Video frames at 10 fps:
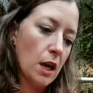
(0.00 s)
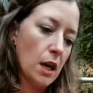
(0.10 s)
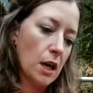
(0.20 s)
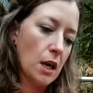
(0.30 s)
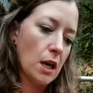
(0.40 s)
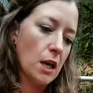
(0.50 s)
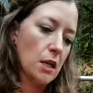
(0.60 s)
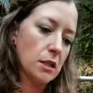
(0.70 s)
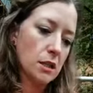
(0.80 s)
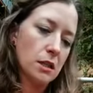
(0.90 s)

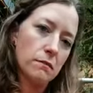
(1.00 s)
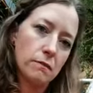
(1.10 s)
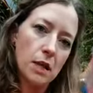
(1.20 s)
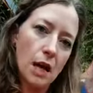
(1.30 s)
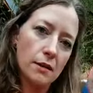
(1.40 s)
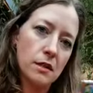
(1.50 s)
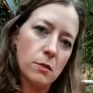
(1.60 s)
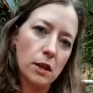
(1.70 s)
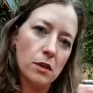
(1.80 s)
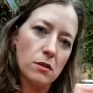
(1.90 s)
And yeah, this is
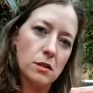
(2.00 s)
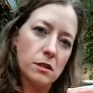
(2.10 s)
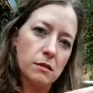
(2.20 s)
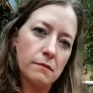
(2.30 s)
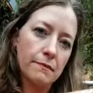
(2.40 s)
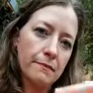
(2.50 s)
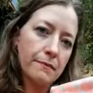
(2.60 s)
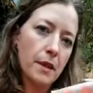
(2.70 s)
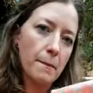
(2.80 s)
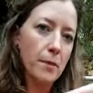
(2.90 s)
what I use
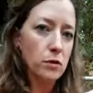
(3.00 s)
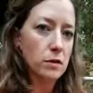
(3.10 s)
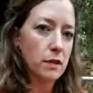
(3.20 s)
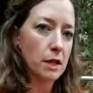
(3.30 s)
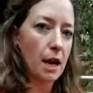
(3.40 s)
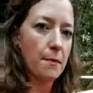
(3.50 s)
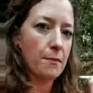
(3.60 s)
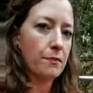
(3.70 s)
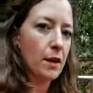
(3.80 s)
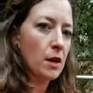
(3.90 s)
most of the
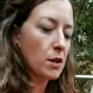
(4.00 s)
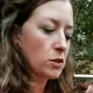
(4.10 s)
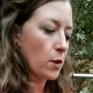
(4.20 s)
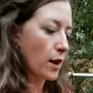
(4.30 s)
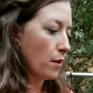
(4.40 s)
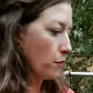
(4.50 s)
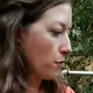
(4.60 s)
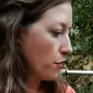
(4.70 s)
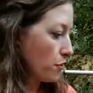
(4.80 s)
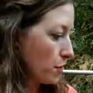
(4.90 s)
time. So I have
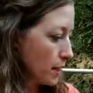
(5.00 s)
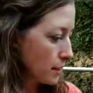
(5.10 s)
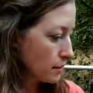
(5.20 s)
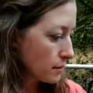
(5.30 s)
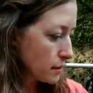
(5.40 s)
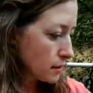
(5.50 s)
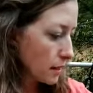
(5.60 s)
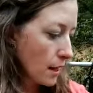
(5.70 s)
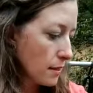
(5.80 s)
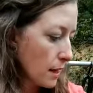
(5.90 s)
this,
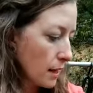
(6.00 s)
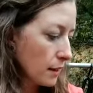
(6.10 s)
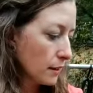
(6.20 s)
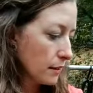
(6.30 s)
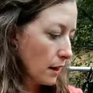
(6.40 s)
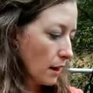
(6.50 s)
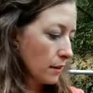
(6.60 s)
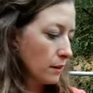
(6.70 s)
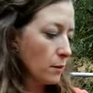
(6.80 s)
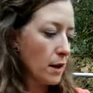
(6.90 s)
and then the
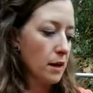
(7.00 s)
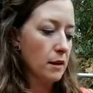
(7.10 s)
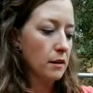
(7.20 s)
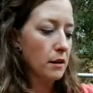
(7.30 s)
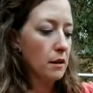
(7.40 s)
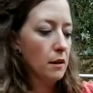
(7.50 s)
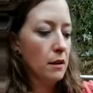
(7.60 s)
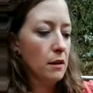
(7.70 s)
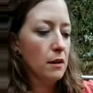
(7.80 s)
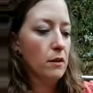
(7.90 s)
other one
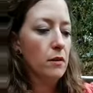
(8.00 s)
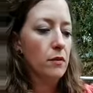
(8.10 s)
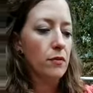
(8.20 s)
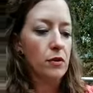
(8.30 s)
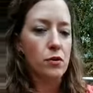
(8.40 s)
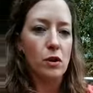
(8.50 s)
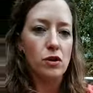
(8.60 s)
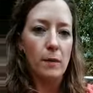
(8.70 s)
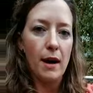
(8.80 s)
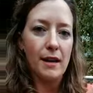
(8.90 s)
for the
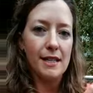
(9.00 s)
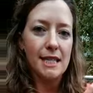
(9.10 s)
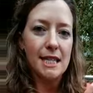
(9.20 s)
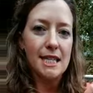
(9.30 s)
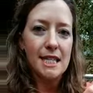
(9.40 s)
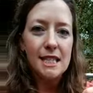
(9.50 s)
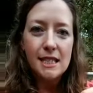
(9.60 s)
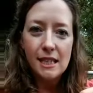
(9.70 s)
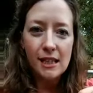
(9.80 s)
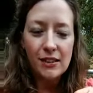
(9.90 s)
toiletry bag is
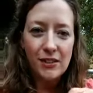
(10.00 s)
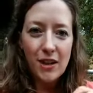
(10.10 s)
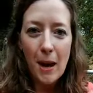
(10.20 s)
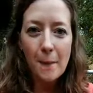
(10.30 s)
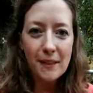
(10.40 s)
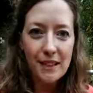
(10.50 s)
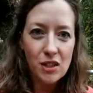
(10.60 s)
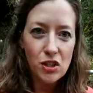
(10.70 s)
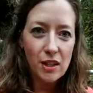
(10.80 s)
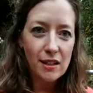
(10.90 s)
this little
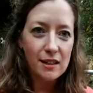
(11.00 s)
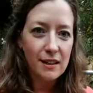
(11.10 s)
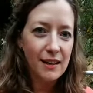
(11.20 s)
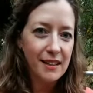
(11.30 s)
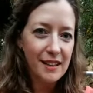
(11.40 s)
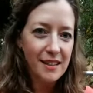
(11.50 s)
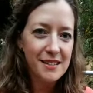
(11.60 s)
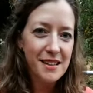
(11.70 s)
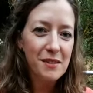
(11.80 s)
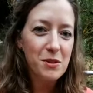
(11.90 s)
combination. I cannot
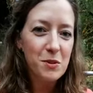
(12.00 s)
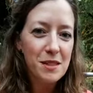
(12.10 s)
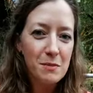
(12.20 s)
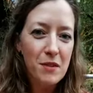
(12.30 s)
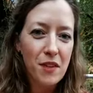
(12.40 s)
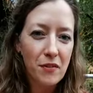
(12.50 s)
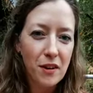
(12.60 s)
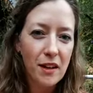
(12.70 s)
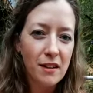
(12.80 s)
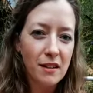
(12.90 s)
decide which one is my
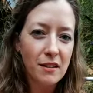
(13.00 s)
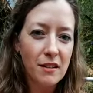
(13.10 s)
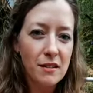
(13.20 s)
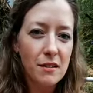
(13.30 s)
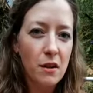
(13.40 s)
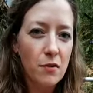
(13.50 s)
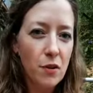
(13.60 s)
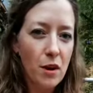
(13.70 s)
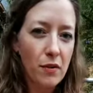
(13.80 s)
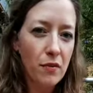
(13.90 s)
favorite. Curious to know if you
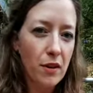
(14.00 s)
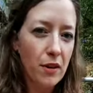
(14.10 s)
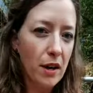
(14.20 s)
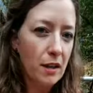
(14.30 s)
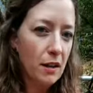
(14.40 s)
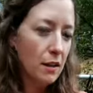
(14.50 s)
have a favorite.